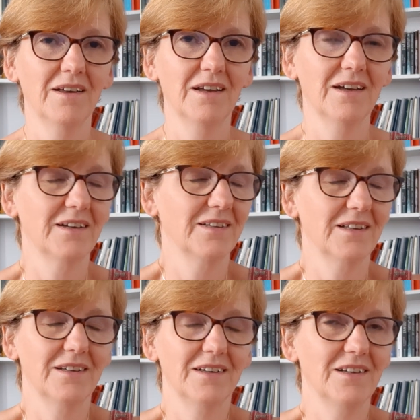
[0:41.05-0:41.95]
And
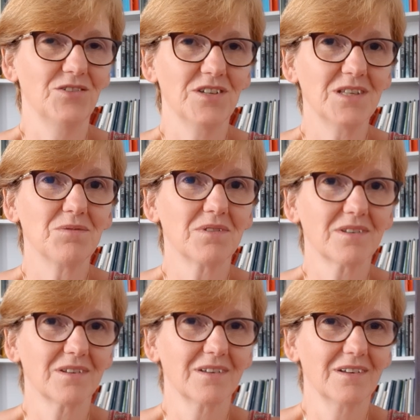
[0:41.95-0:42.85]
it's just
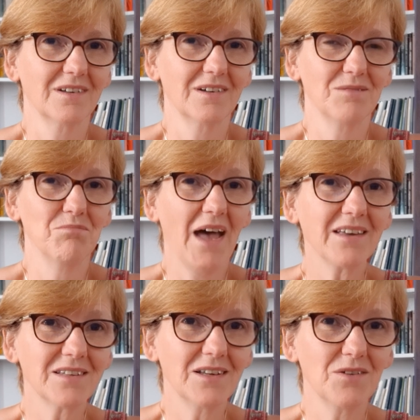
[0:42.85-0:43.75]

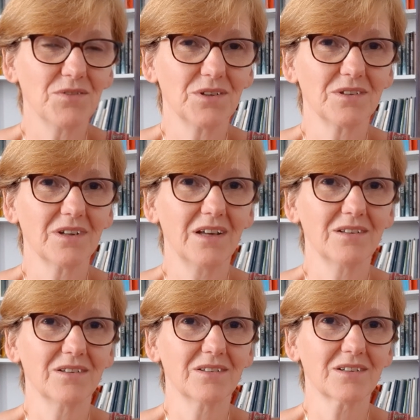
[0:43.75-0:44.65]
massive
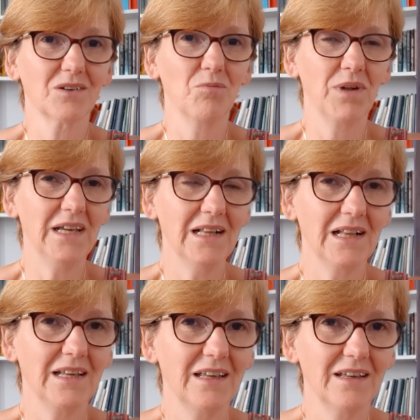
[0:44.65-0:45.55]
and
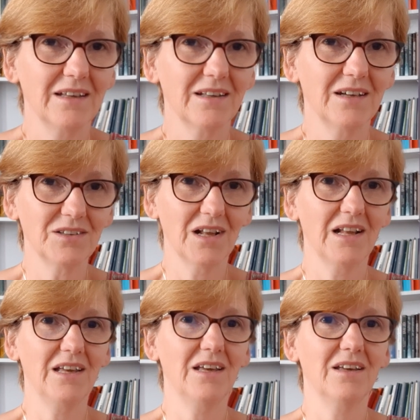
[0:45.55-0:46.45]
completely and
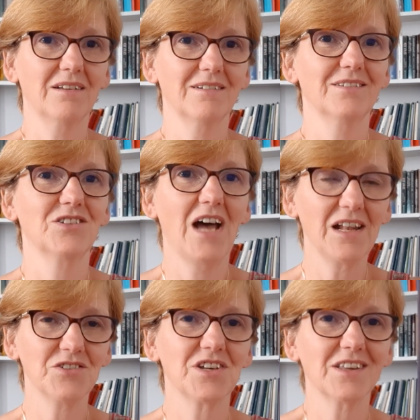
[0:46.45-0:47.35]
utterly
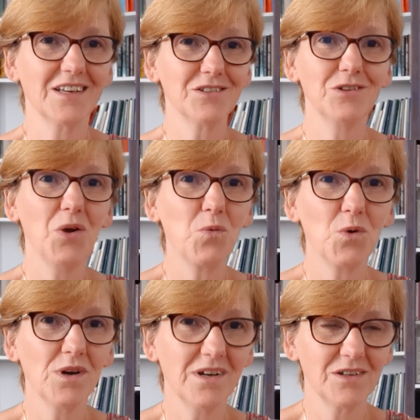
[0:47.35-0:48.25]
challenging. There's no
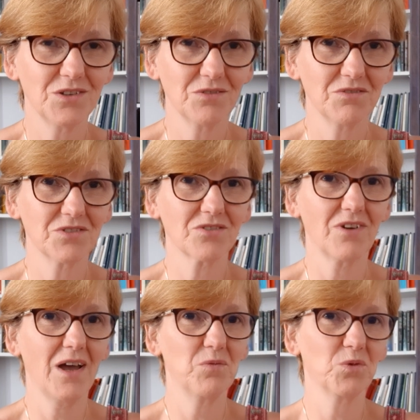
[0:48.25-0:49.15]
words to
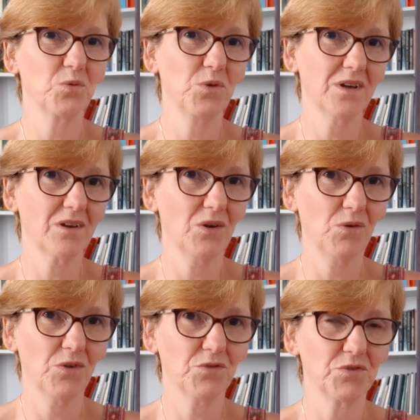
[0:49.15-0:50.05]
describe what we are
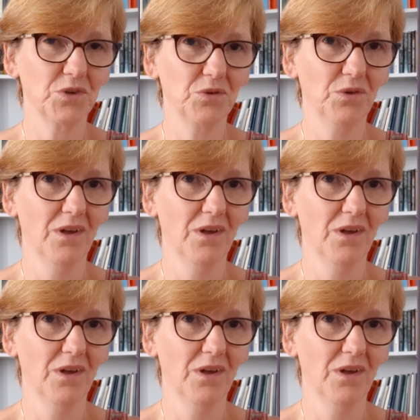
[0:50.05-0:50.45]
going through.